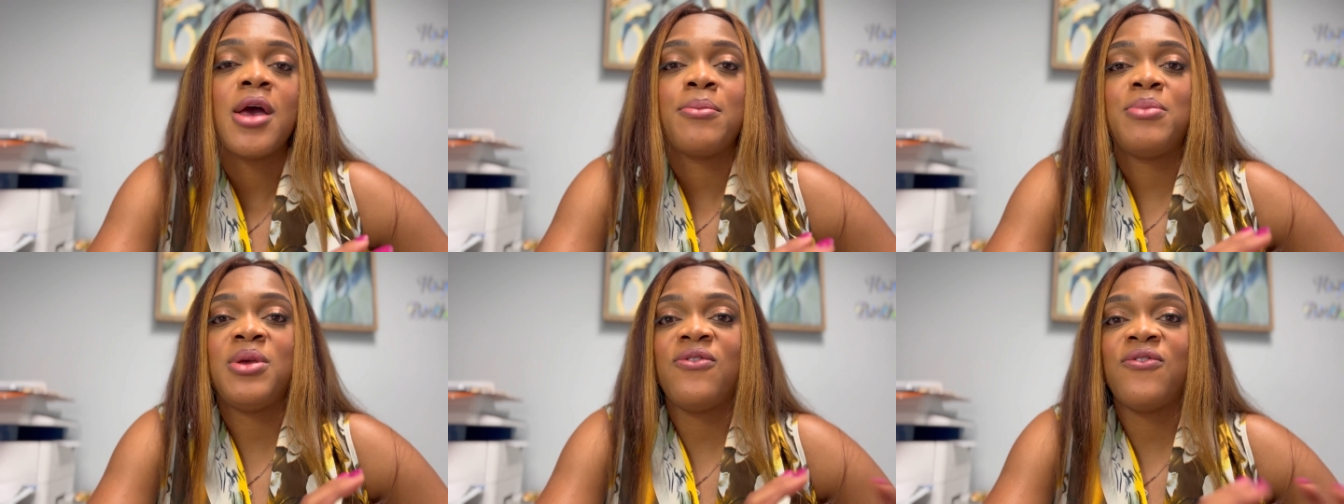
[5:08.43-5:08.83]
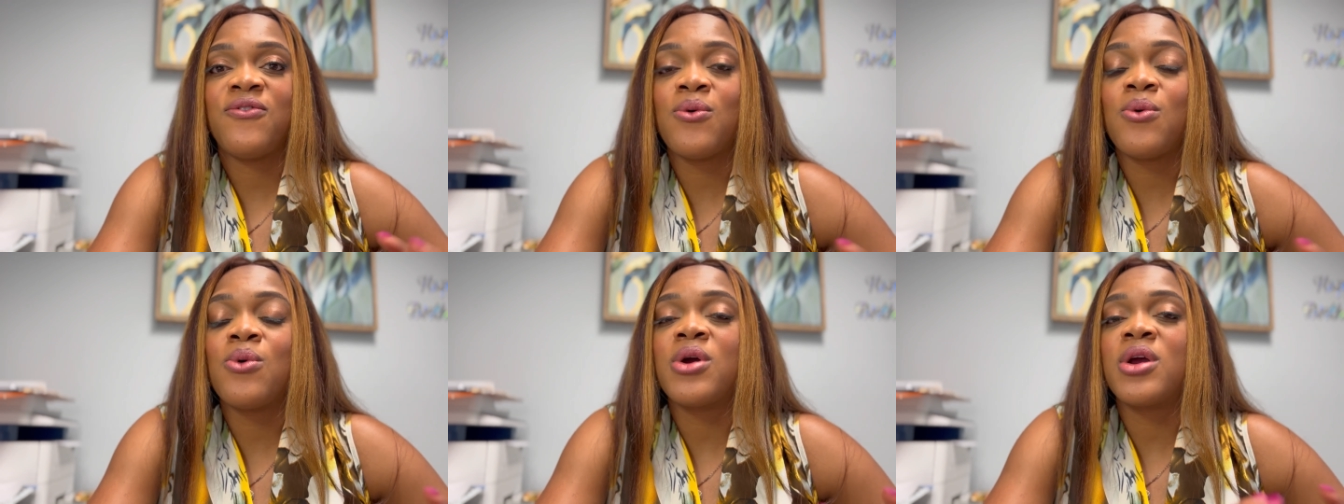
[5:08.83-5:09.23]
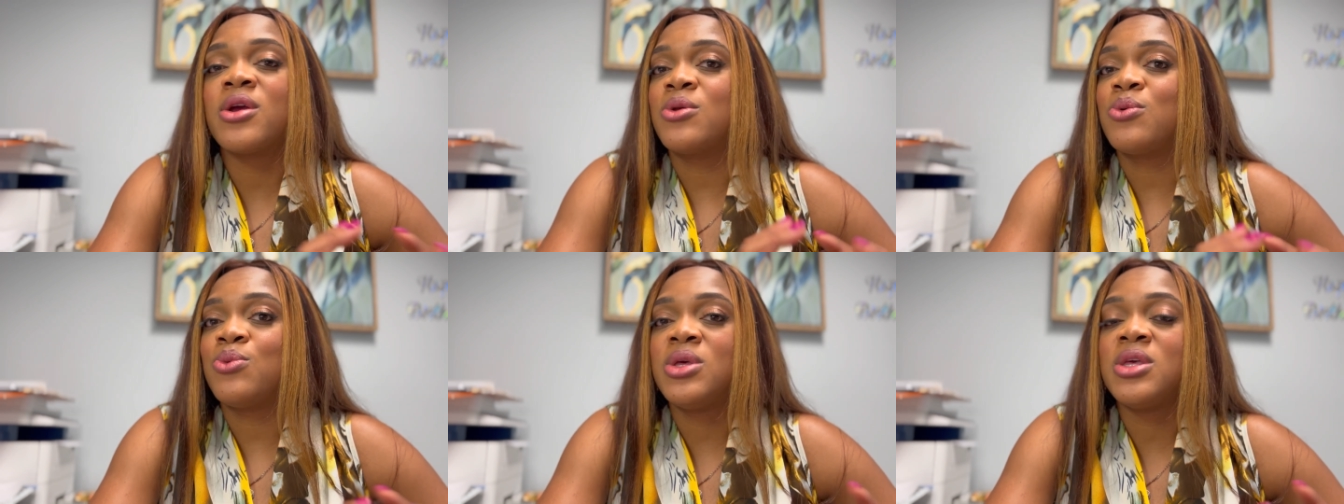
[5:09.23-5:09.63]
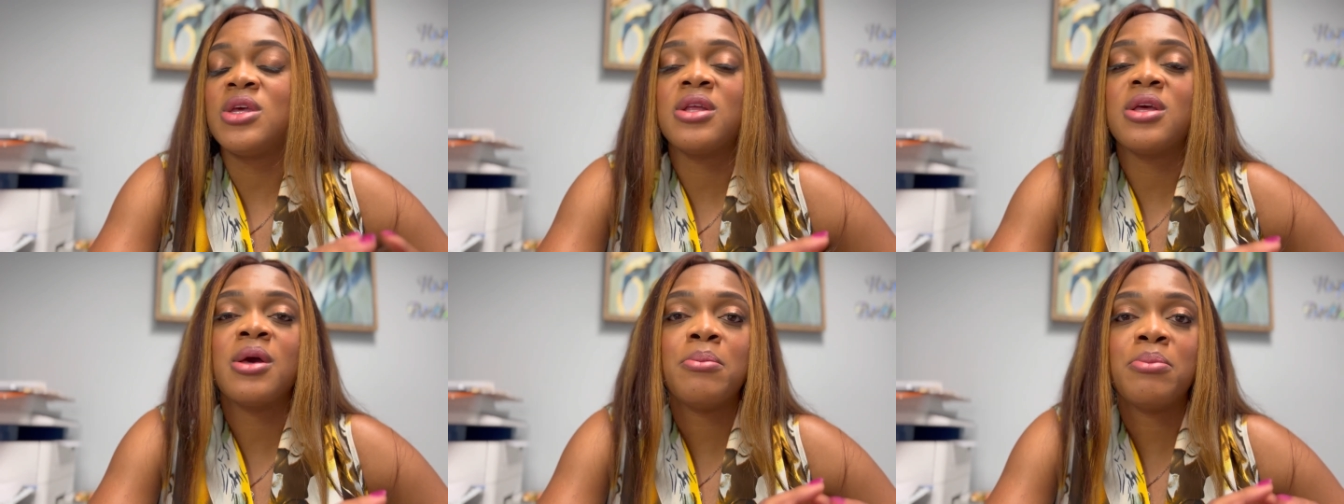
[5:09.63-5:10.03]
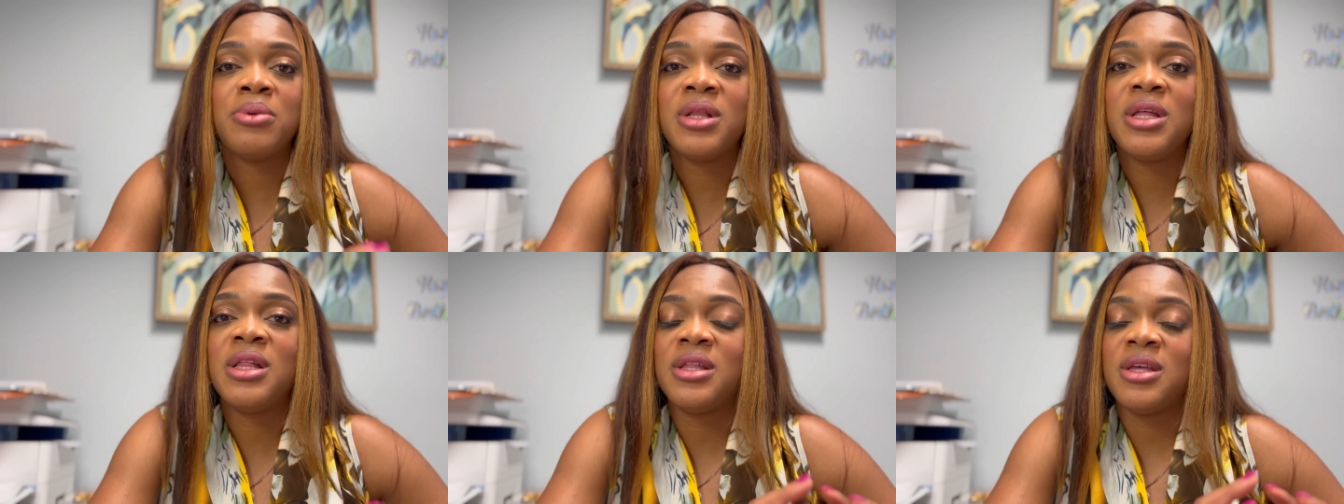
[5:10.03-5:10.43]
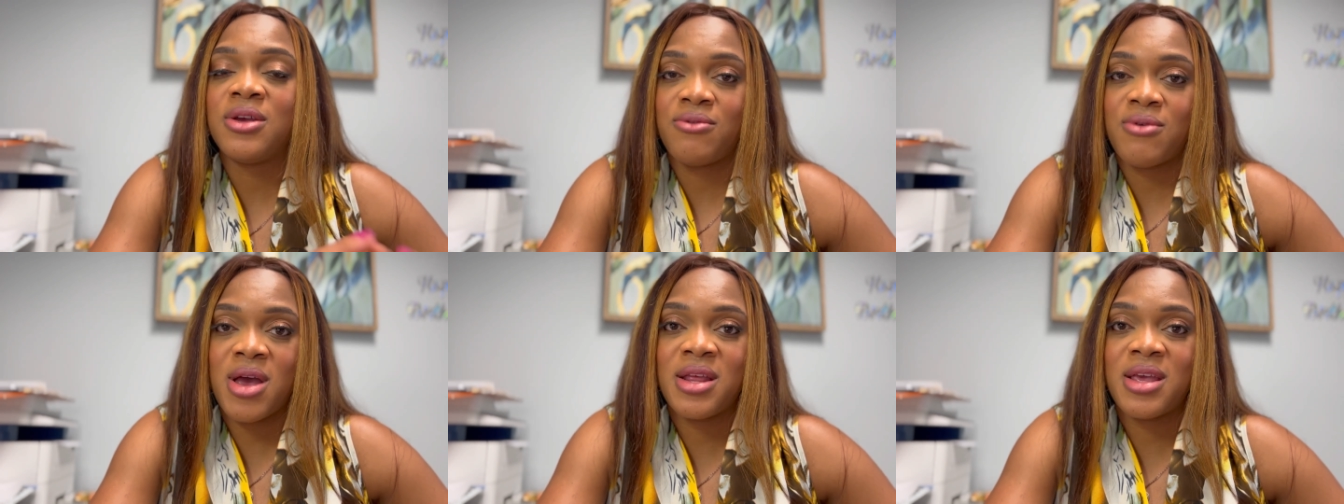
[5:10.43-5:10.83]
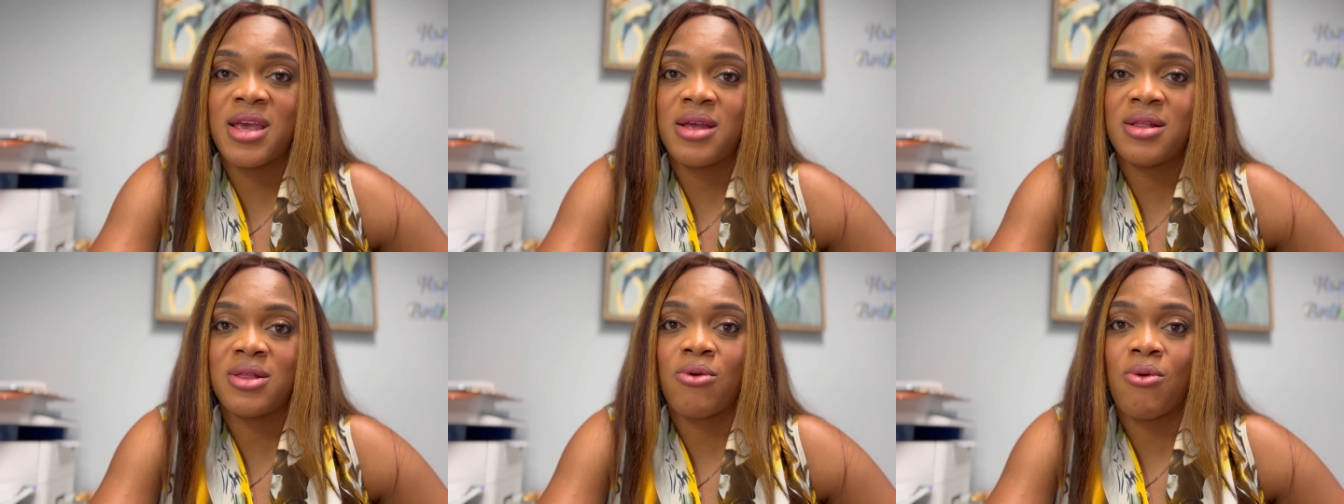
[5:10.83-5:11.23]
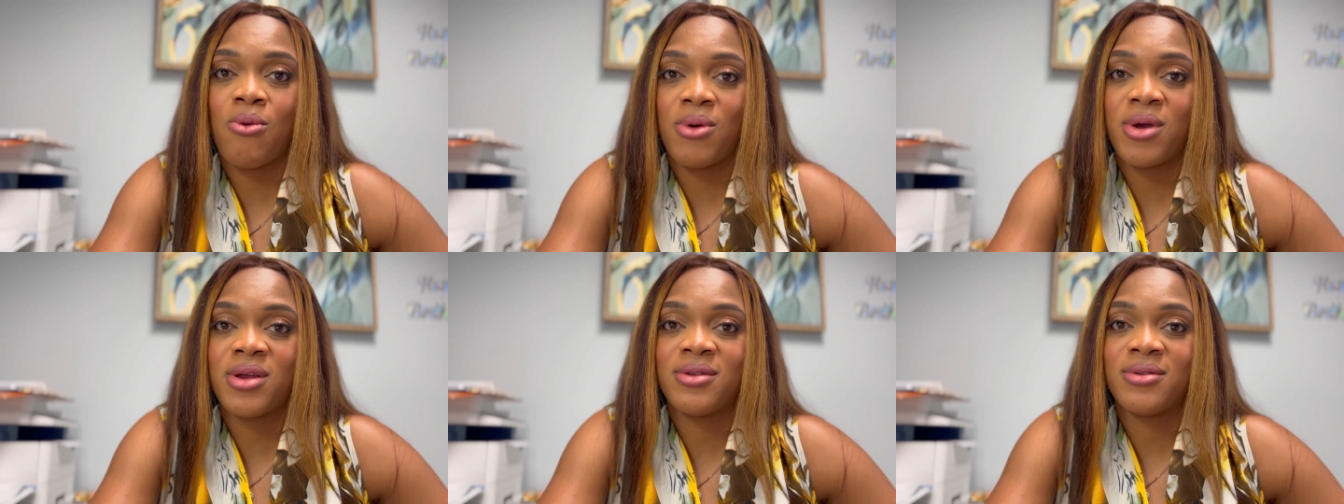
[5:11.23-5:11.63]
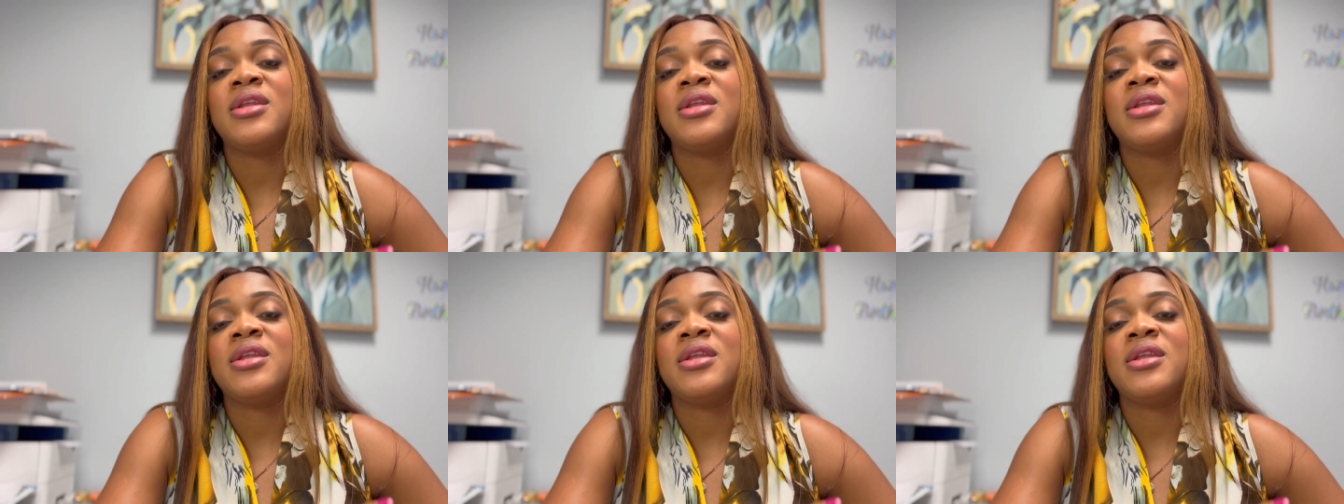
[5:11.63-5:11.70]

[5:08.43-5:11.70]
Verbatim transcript: before we can completely eradicate the corn.